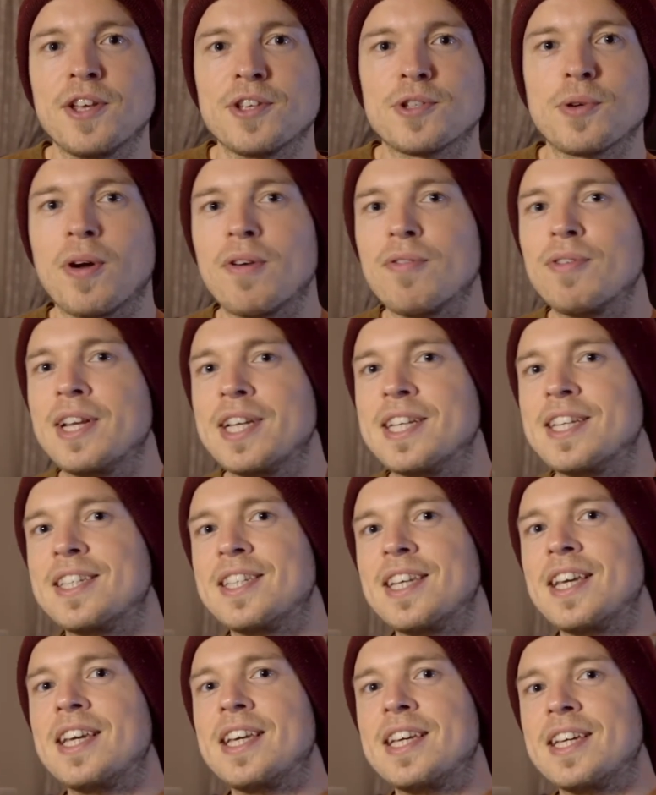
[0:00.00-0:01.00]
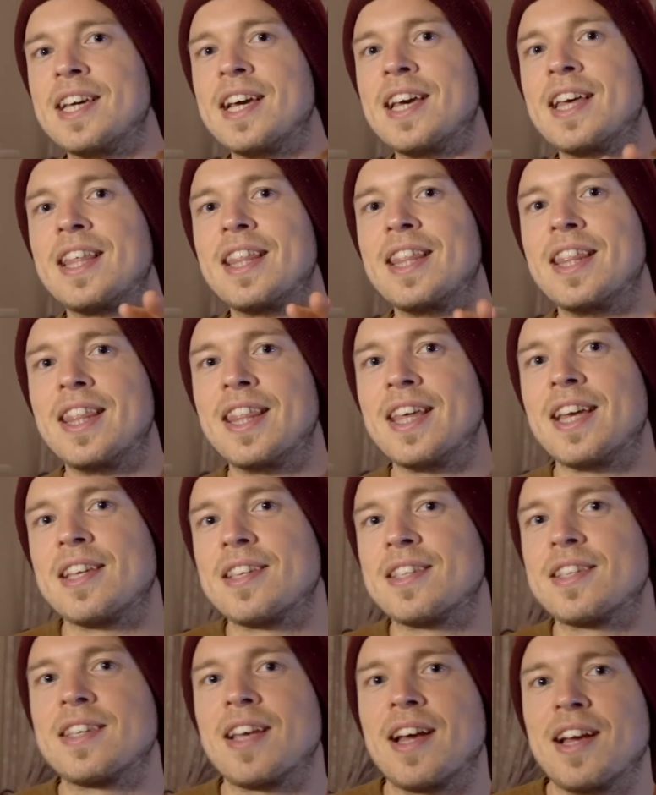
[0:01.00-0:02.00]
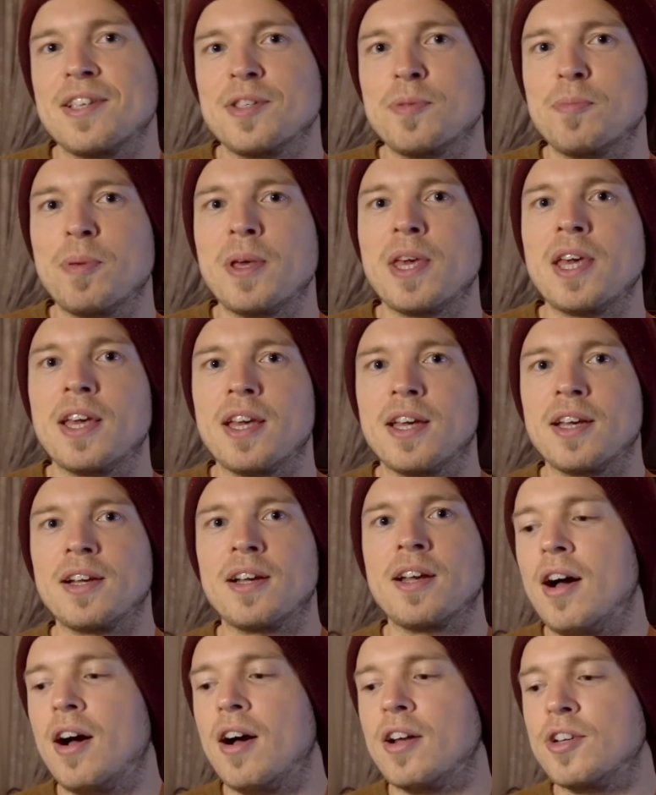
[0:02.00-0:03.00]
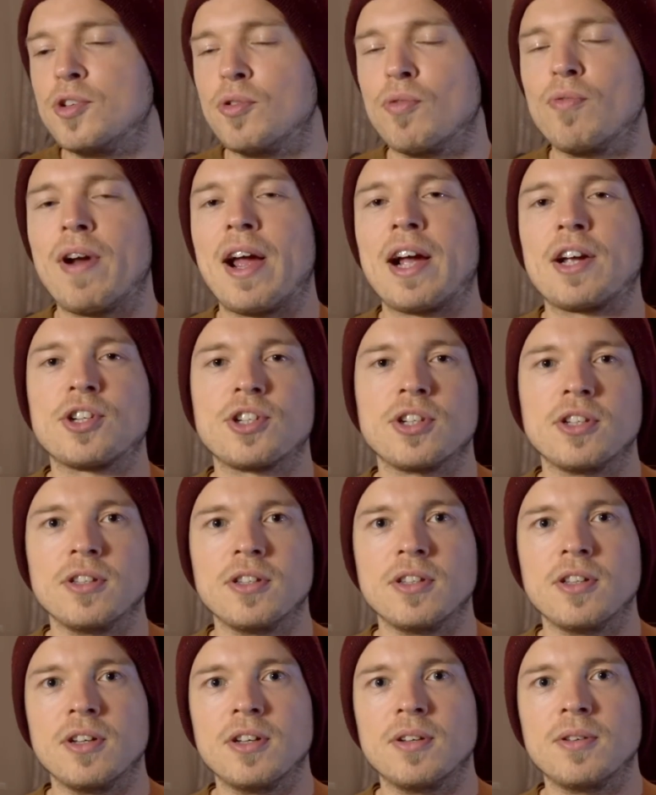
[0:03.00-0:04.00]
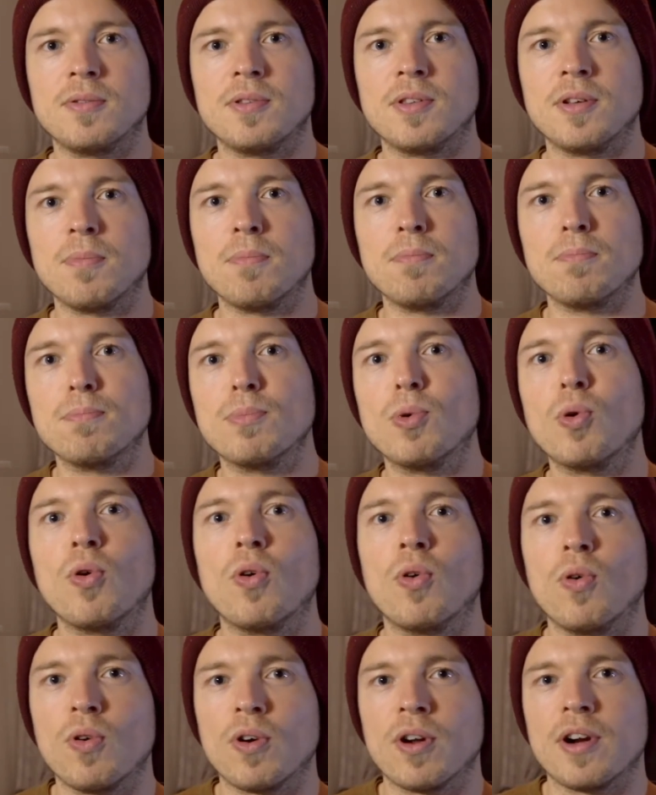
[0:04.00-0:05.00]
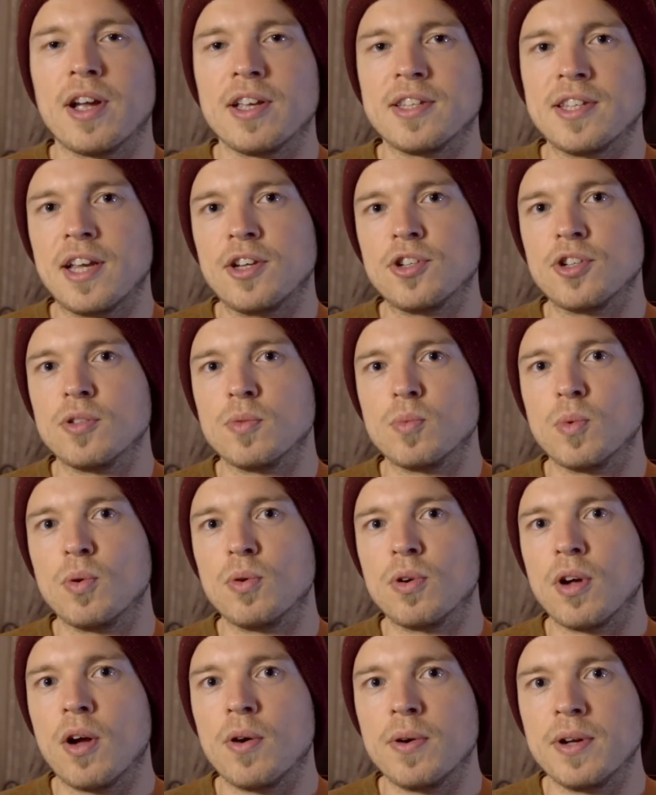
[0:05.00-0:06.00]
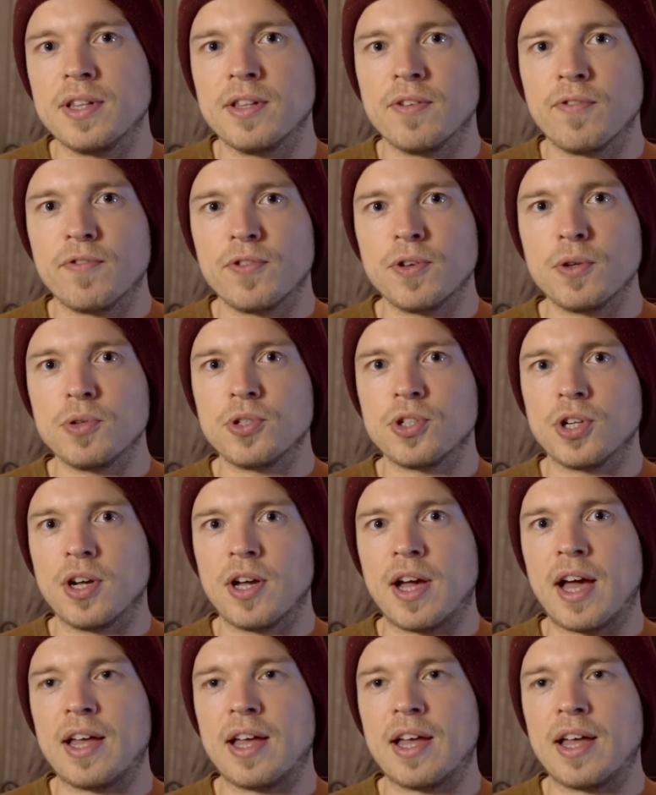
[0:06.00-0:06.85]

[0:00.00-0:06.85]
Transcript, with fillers: So I really see this as being a direction that more organizations will go in the future,